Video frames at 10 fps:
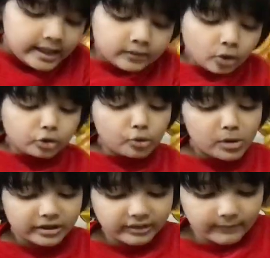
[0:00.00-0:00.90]
It also
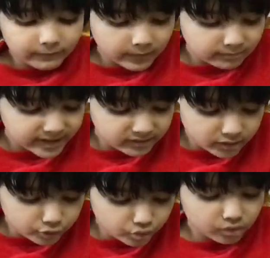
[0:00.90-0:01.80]
works if something is
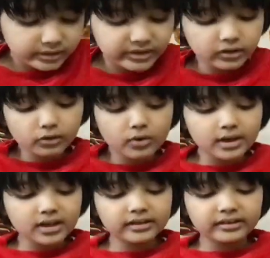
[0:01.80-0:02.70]
controlling this
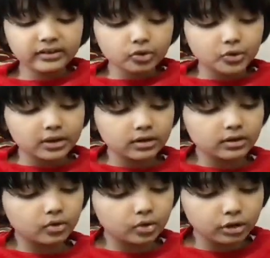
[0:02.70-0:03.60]
square,
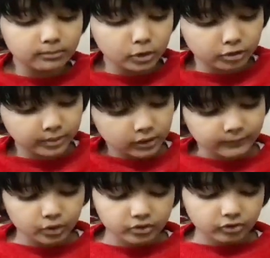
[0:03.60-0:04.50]
or multiple of
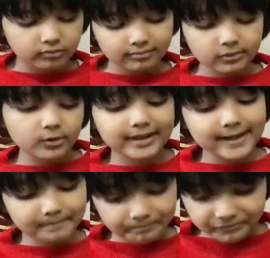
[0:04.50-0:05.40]
those.
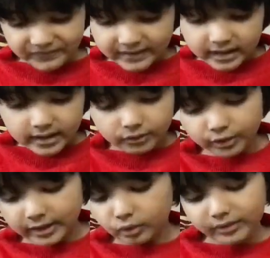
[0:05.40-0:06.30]
Okay? So
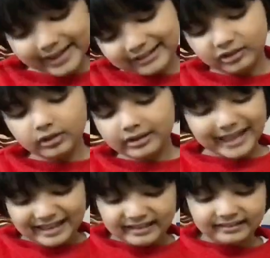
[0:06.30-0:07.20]
you can only castle
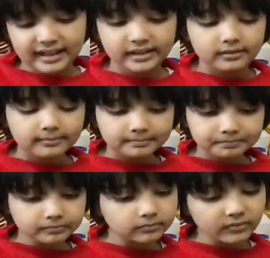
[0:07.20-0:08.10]
kingside.
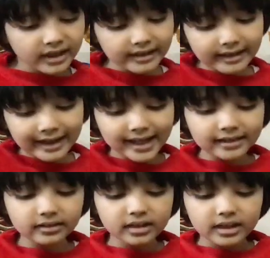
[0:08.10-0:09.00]

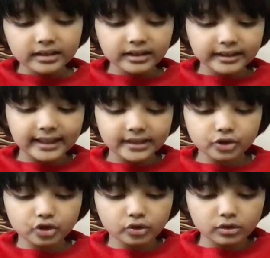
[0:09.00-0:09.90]
And the
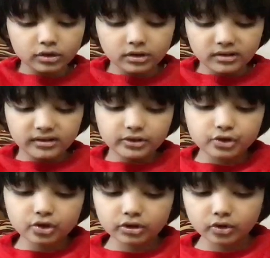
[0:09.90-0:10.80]
king
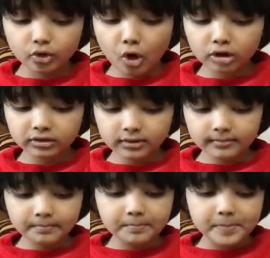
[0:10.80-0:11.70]
should not
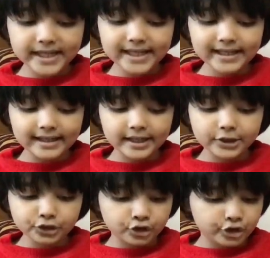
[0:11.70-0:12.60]
be
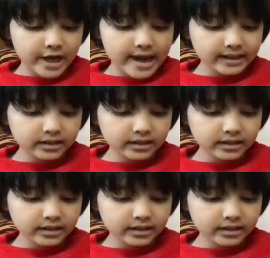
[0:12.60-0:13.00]
in check.